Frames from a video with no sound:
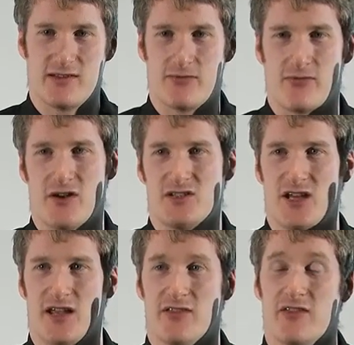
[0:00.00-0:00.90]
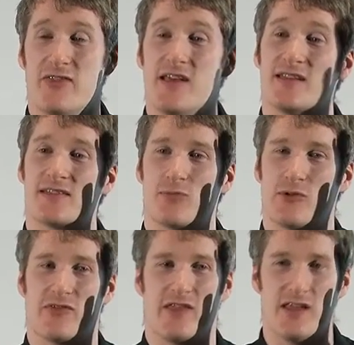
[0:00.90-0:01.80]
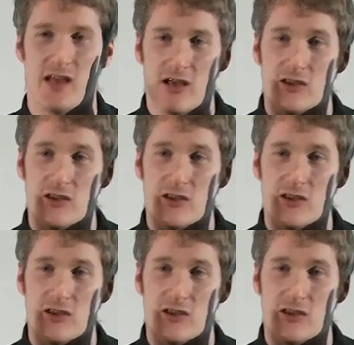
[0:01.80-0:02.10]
differentiate that this was the